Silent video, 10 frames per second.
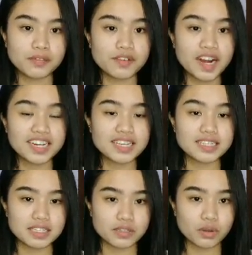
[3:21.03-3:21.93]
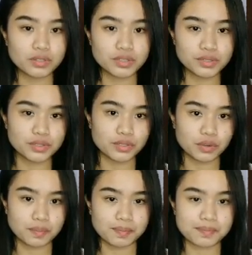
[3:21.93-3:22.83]
Variance is also used to
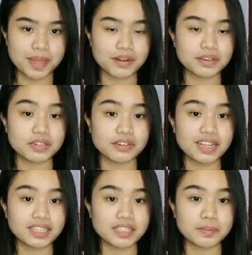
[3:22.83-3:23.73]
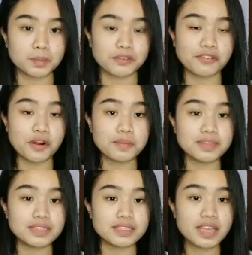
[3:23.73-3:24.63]
compare the relative
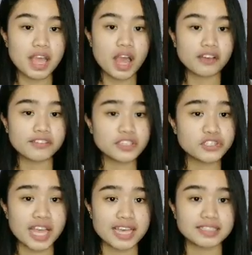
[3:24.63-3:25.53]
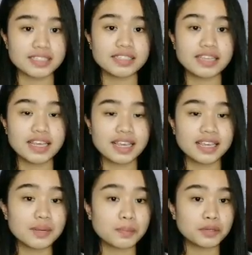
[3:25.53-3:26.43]
performance of each asset
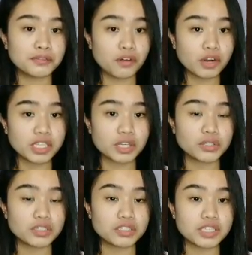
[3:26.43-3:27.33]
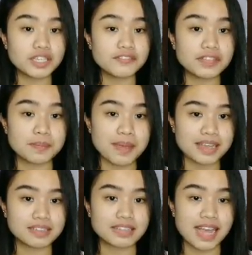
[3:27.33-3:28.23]
in a portfolio to achieve the
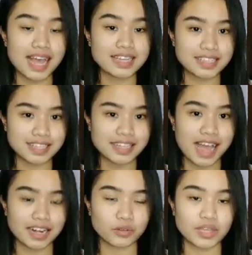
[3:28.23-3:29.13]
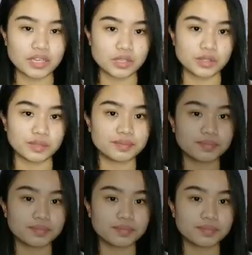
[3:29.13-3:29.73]
best asset allocation.